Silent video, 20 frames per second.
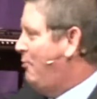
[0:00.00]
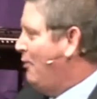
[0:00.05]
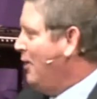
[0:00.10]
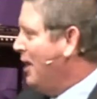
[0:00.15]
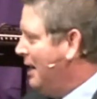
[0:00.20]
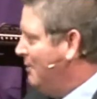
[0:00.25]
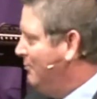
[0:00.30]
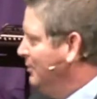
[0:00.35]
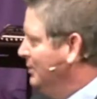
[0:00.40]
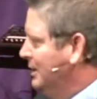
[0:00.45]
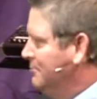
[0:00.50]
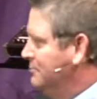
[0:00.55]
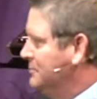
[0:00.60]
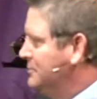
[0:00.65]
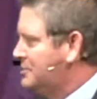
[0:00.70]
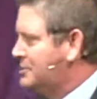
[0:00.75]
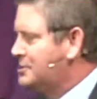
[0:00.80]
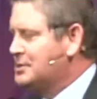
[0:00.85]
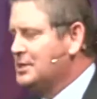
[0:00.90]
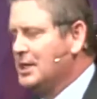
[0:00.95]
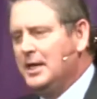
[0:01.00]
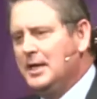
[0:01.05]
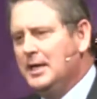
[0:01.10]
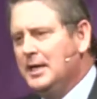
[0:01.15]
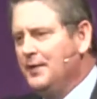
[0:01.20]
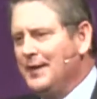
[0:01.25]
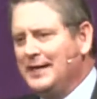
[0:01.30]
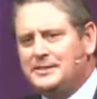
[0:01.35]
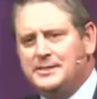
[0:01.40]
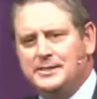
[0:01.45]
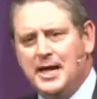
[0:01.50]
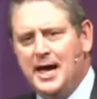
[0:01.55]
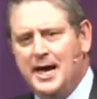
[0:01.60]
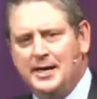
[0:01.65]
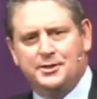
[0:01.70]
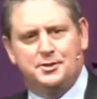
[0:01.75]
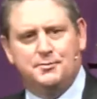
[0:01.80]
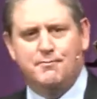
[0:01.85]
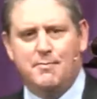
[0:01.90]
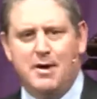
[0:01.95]
problems. That's not
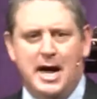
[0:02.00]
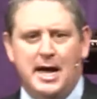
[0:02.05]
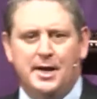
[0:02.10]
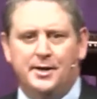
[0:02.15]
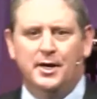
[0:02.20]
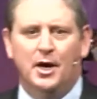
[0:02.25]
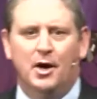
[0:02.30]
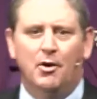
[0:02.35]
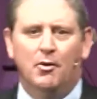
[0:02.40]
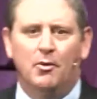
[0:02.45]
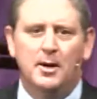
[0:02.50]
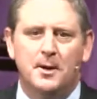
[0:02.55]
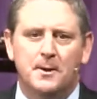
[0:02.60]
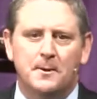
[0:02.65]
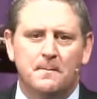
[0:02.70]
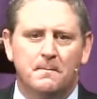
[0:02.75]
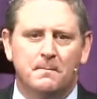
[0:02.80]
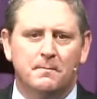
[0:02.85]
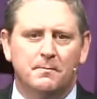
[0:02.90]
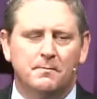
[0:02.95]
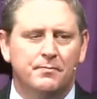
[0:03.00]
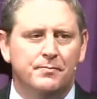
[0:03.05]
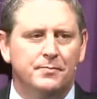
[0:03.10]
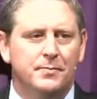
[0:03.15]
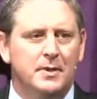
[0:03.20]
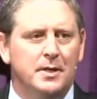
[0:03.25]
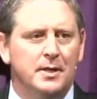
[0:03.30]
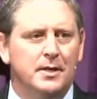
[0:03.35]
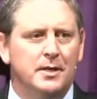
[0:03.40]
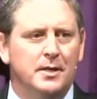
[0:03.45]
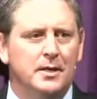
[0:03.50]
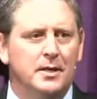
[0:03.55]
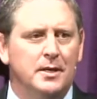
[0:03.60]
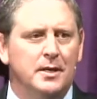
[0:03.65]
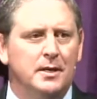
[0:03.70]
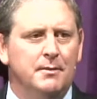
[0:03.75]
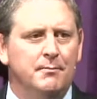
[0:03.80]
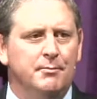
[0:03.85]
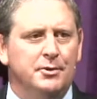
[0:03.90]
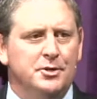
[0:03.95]
his motto.
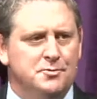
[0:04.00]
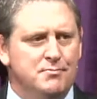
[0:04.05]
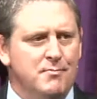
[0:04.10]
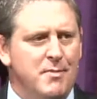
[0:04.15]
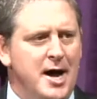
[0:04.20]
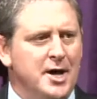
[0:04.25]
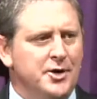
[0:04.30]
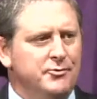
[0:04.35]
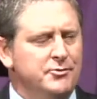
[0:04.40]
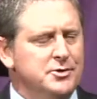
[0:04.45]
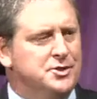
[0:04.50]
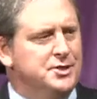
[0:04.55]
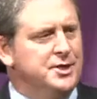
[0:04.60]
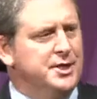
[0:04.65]
But his motto is